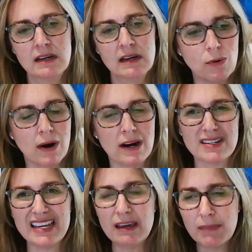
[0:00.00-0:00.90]

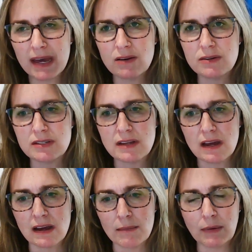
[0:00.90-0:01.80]
requires emails
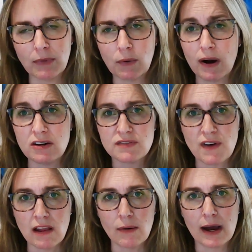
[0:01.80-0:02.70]
and requires
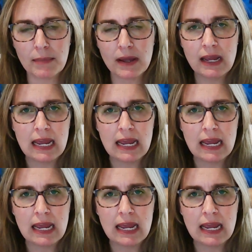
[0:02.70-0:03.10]
follow-up.